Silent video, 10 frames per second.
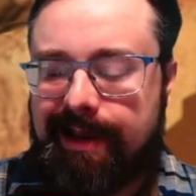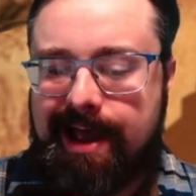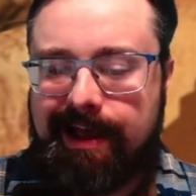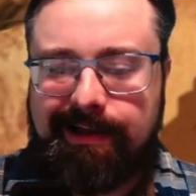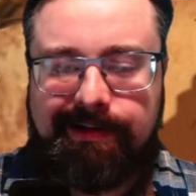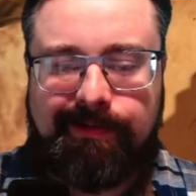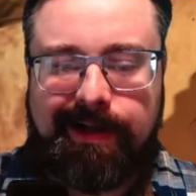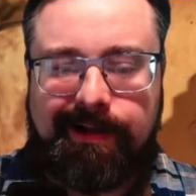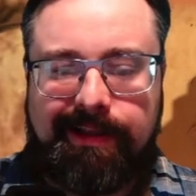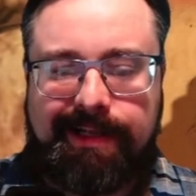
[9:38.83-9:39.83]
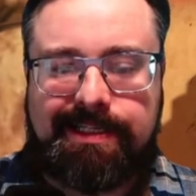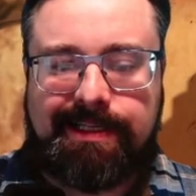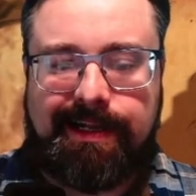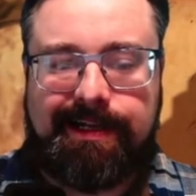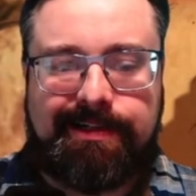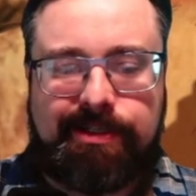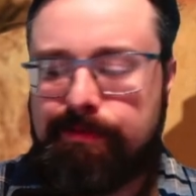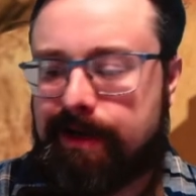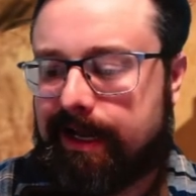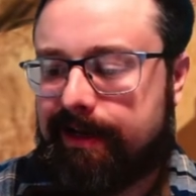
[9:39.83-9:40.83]
Yeah, wow, that is
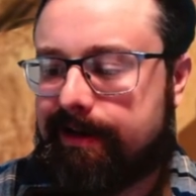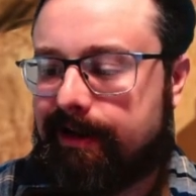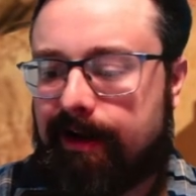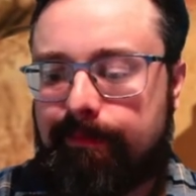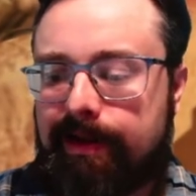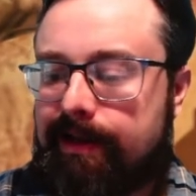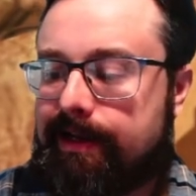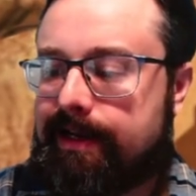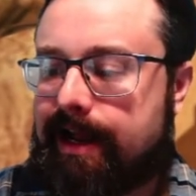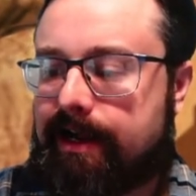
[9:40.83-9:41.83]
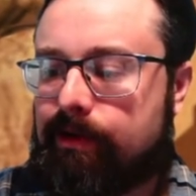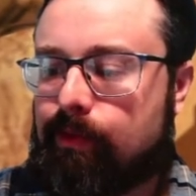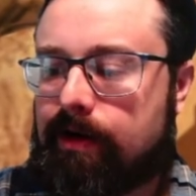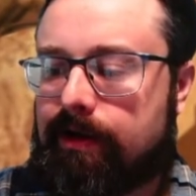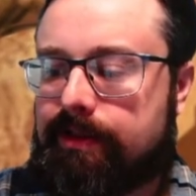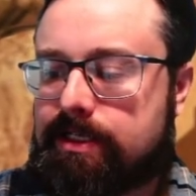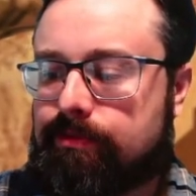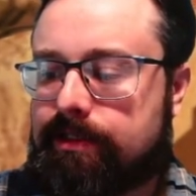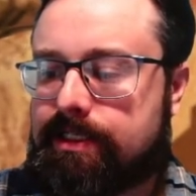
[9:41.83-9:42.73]
too bad. Not going to work on this one.